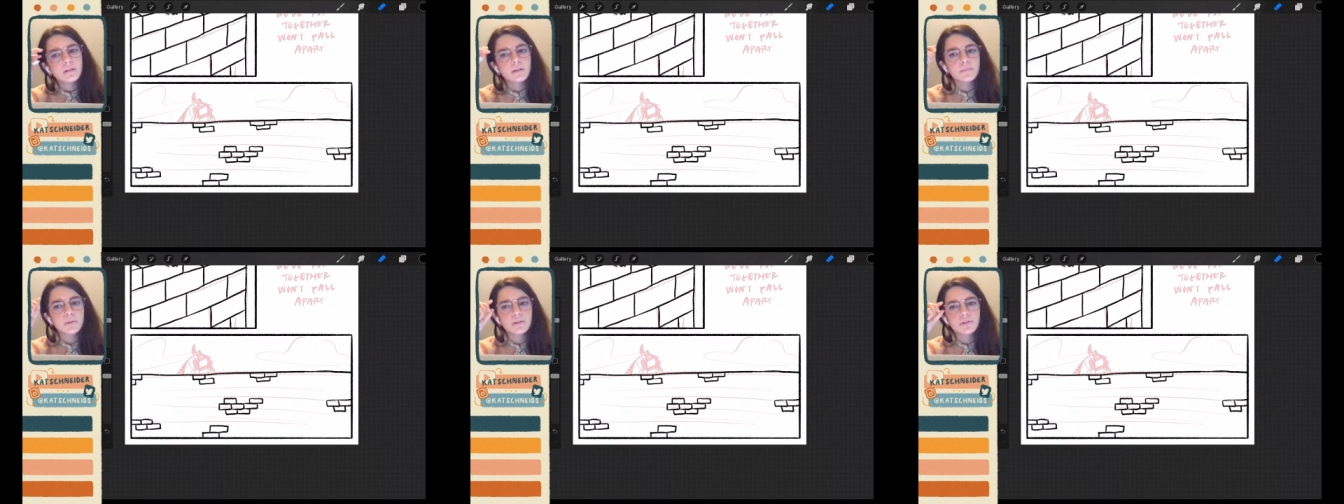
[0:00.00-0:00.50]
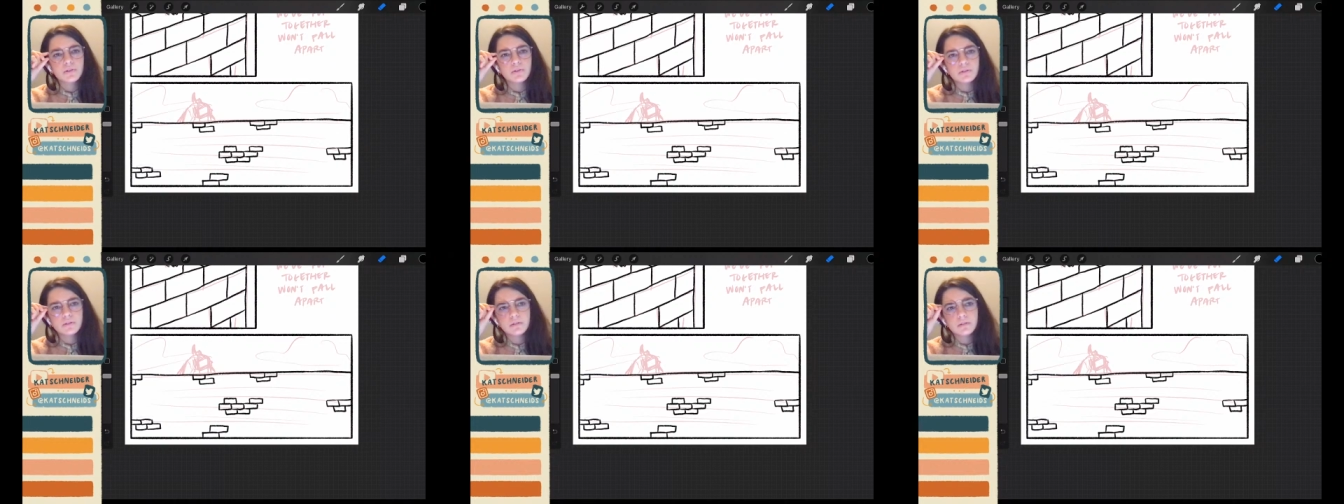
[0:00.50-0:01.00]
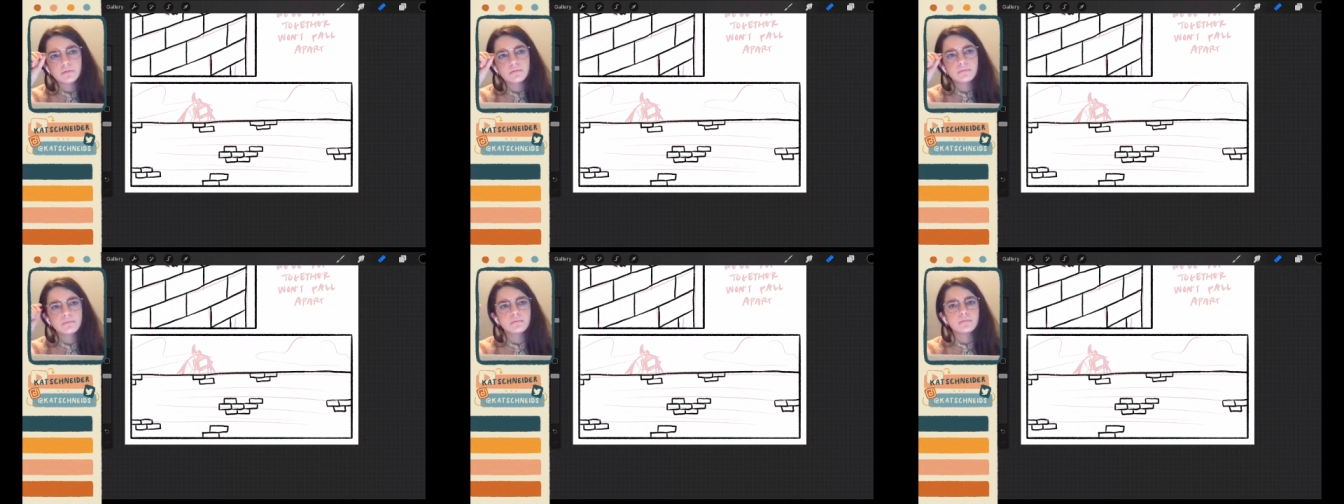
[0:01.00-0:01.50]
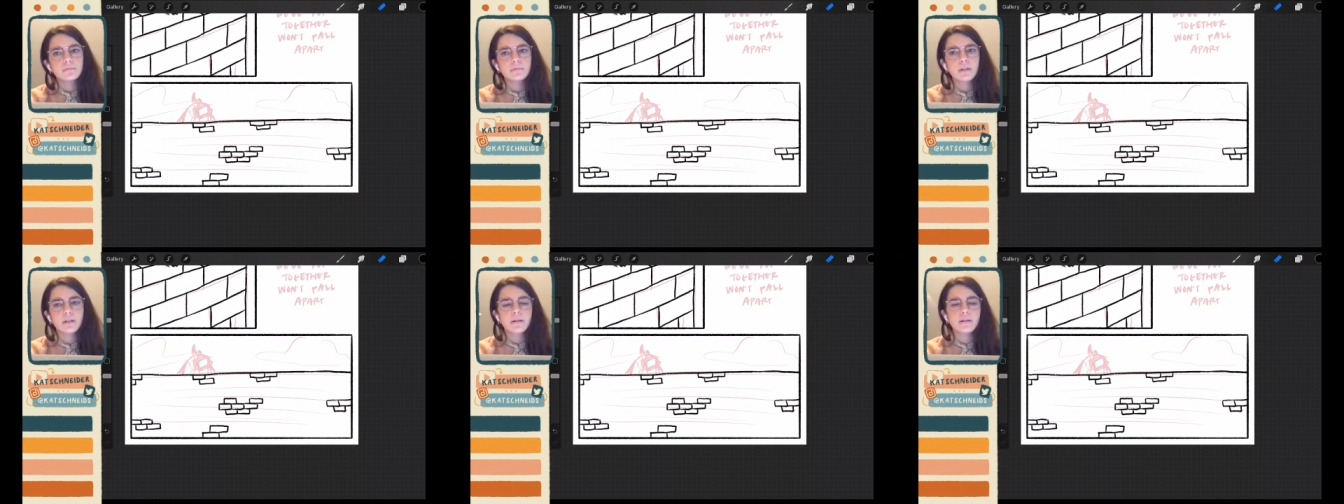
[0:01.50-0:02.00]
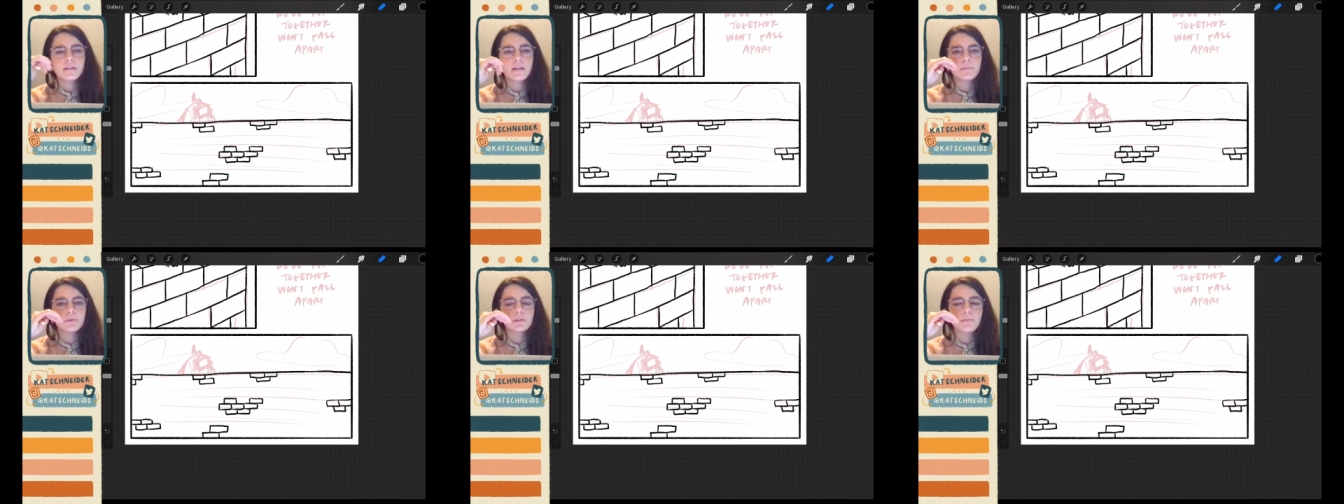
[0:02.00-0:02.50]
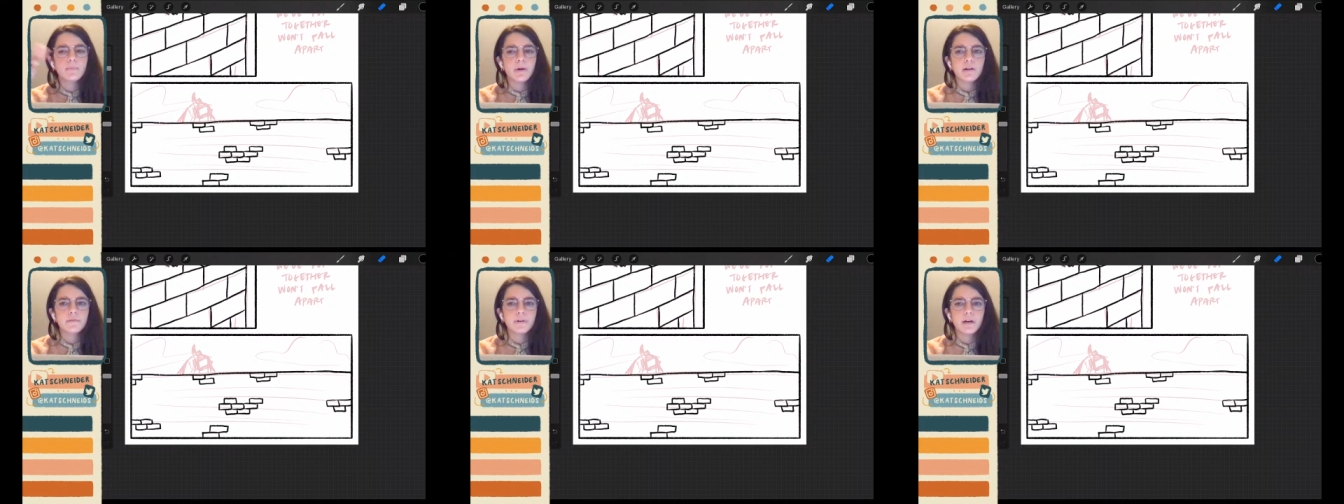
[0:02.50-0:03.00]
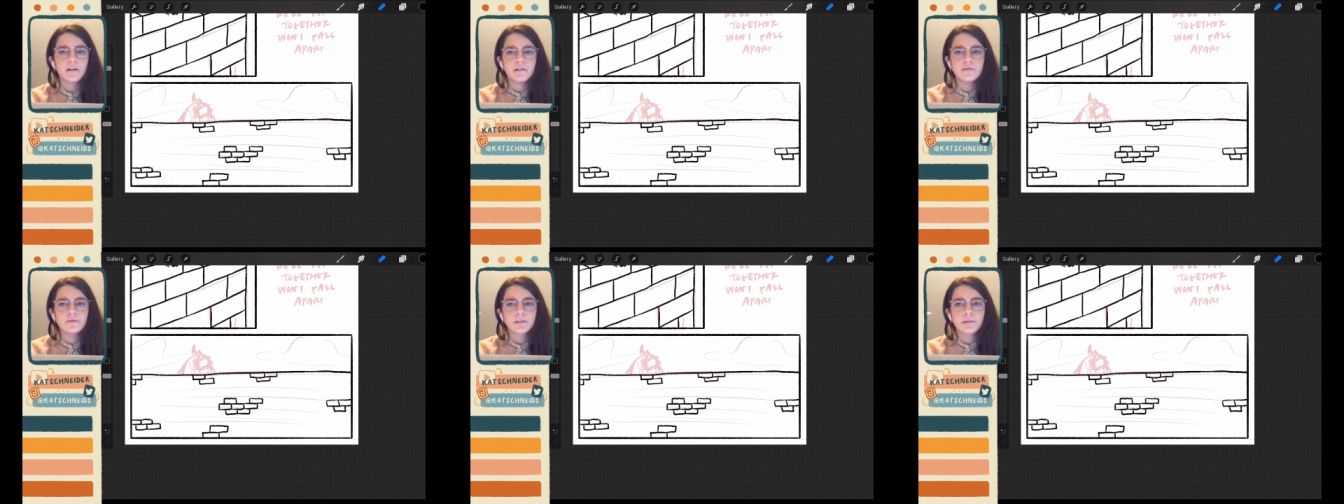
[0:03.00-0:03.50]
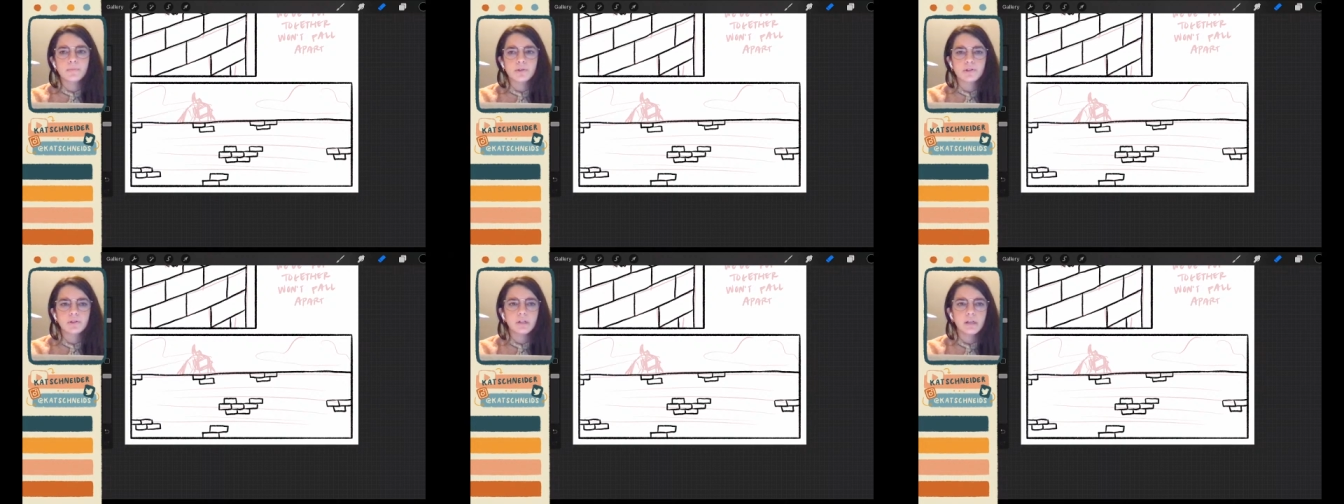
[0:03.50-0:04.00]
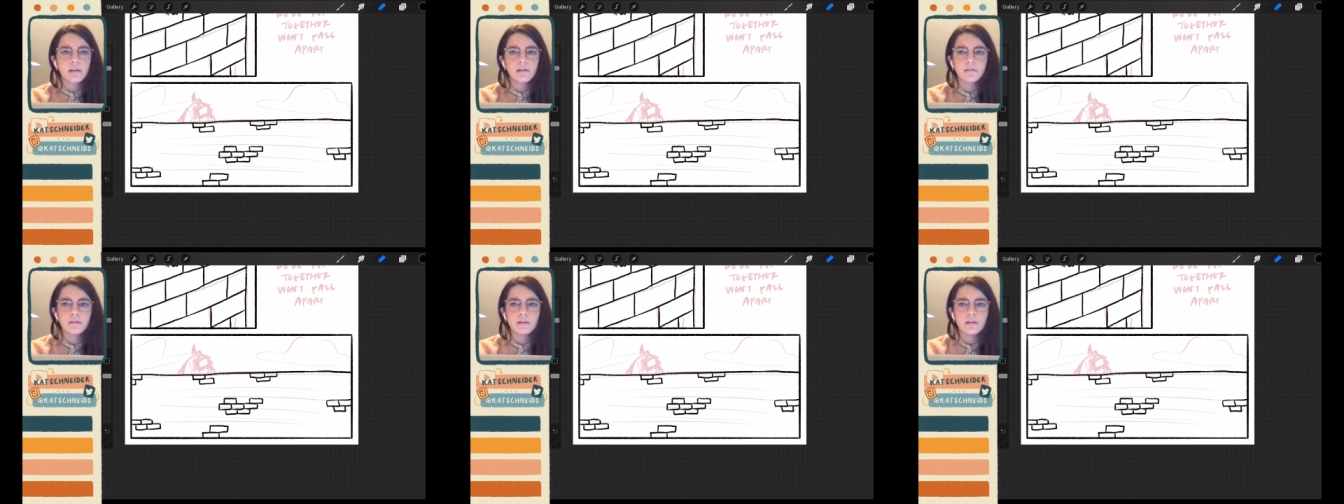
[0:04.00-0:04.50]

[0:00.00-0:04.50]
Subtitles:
commercial, like it's able to be modified and used commercially.